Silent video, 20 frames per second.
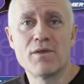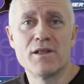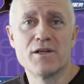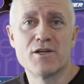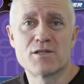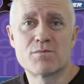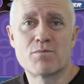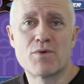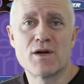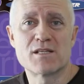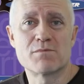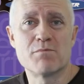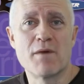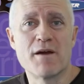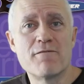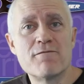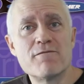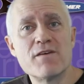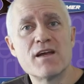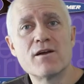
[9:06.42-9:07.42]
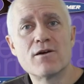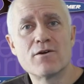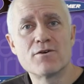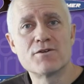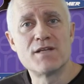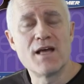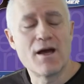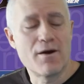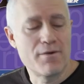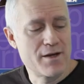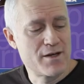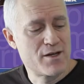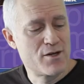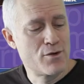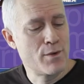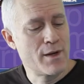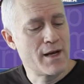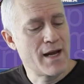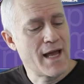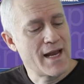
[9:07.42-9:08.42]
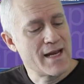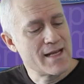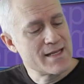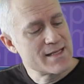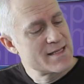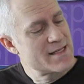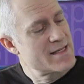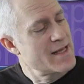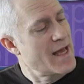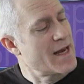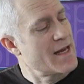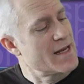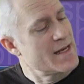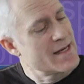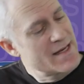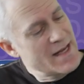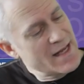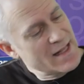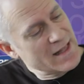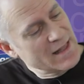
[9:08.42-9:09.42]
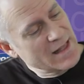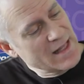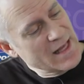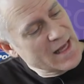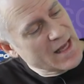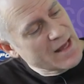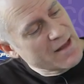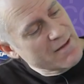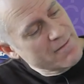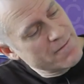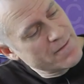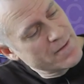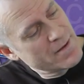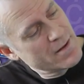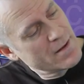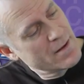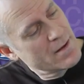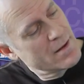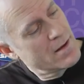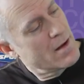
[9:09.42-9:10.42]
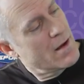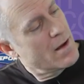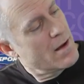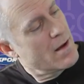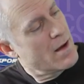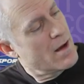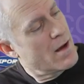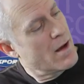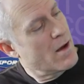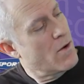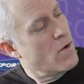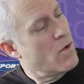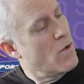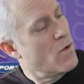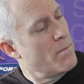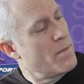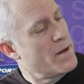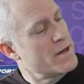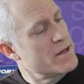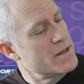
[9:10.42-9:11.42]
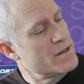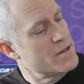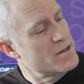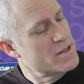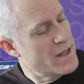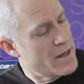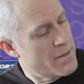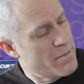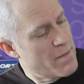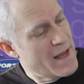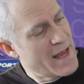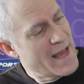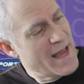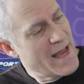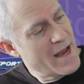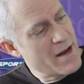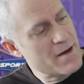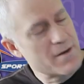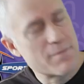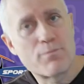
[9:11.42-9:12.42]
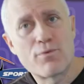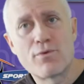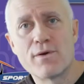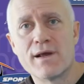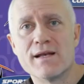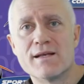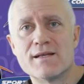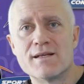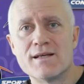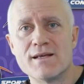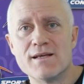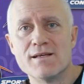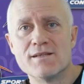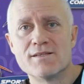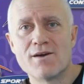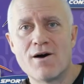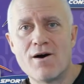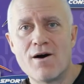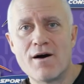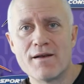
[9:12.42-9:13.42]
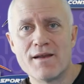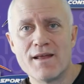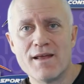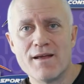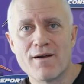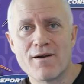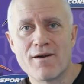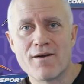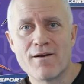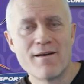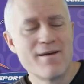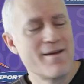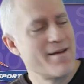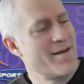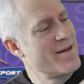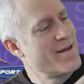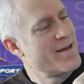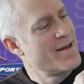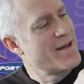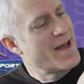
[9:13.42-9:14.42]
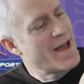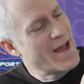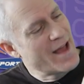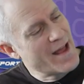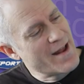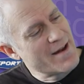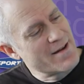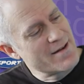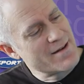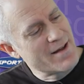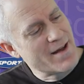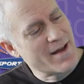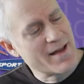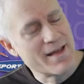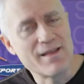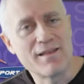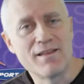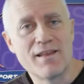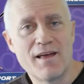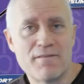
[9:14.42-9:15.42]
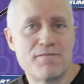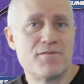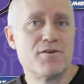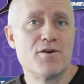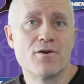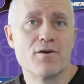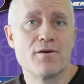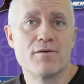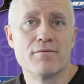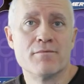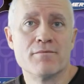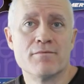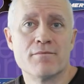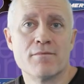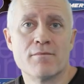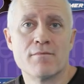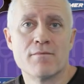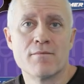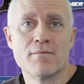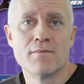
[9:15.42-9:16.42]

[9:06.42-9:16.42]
and I really just pressed my fingers down into it and it's and it did leave a whole bunch, there's like my handprint is on here and uh, it left dirt.